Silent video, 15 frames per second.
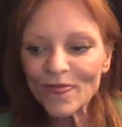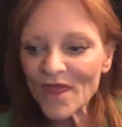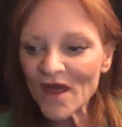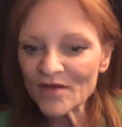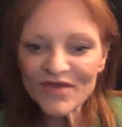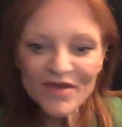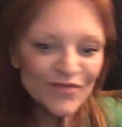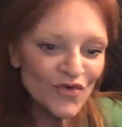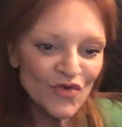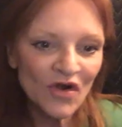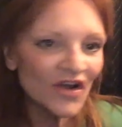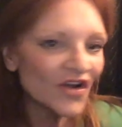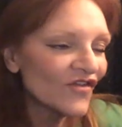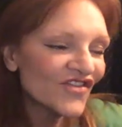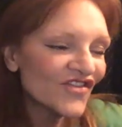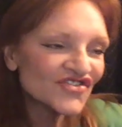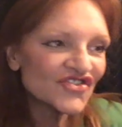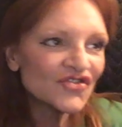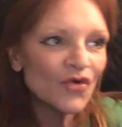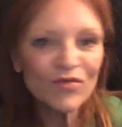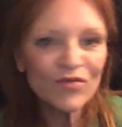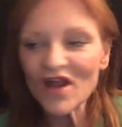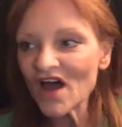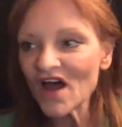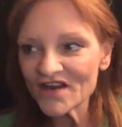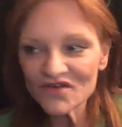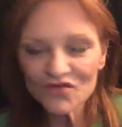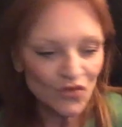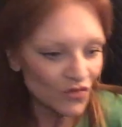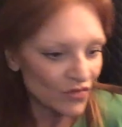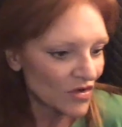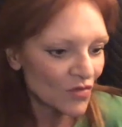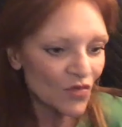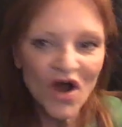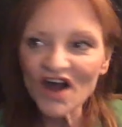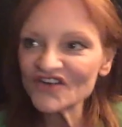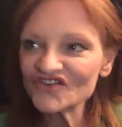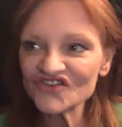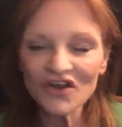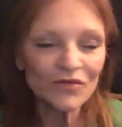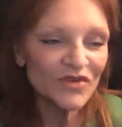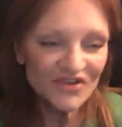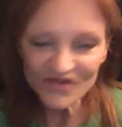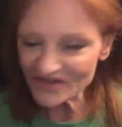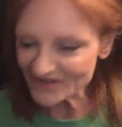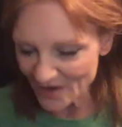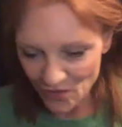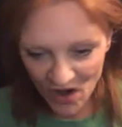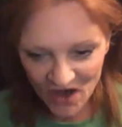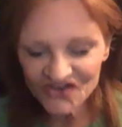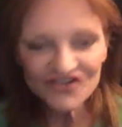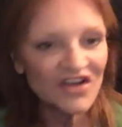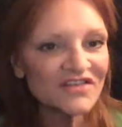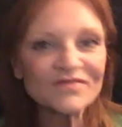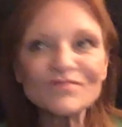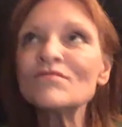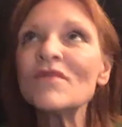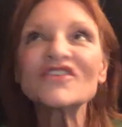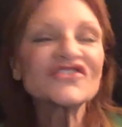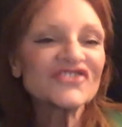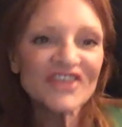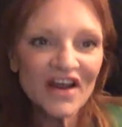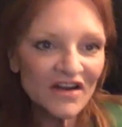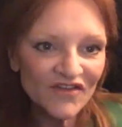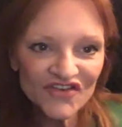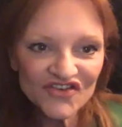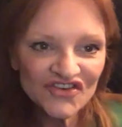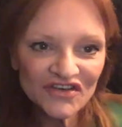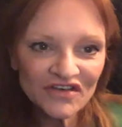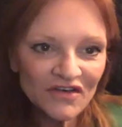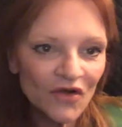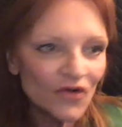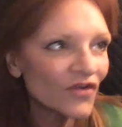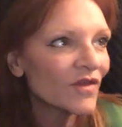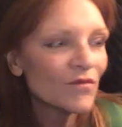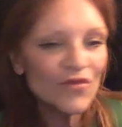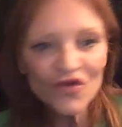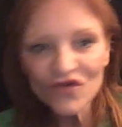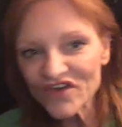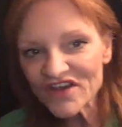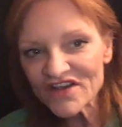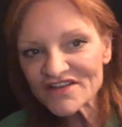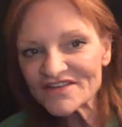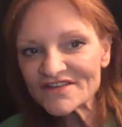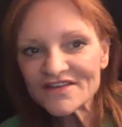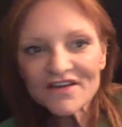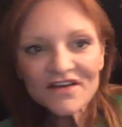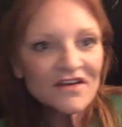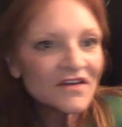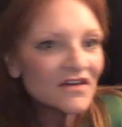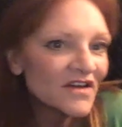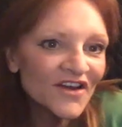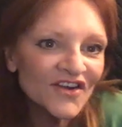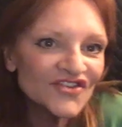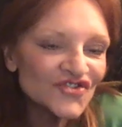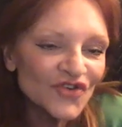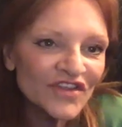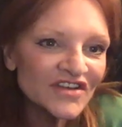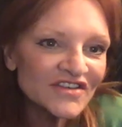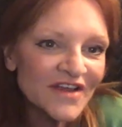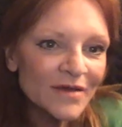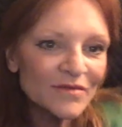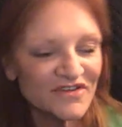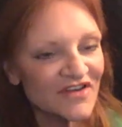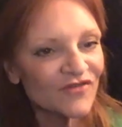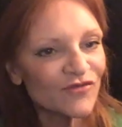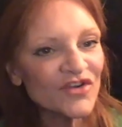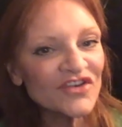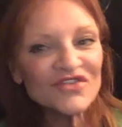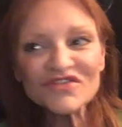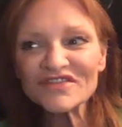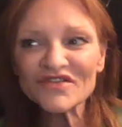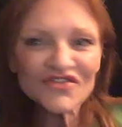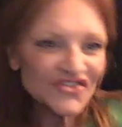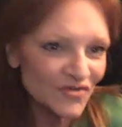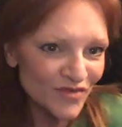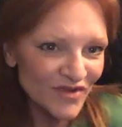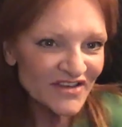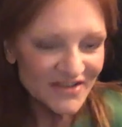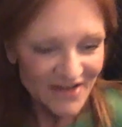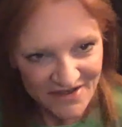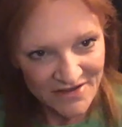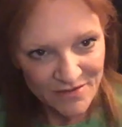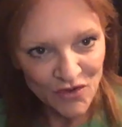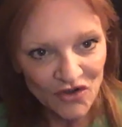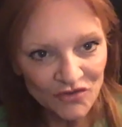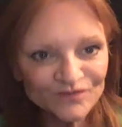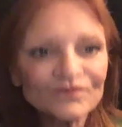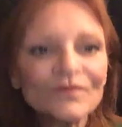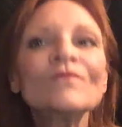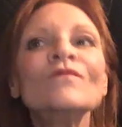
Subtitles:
And people who are low vision or blind watch, and we do say watch as much television, go to the movies, enjoy the same stuff we do, so it should be accessible.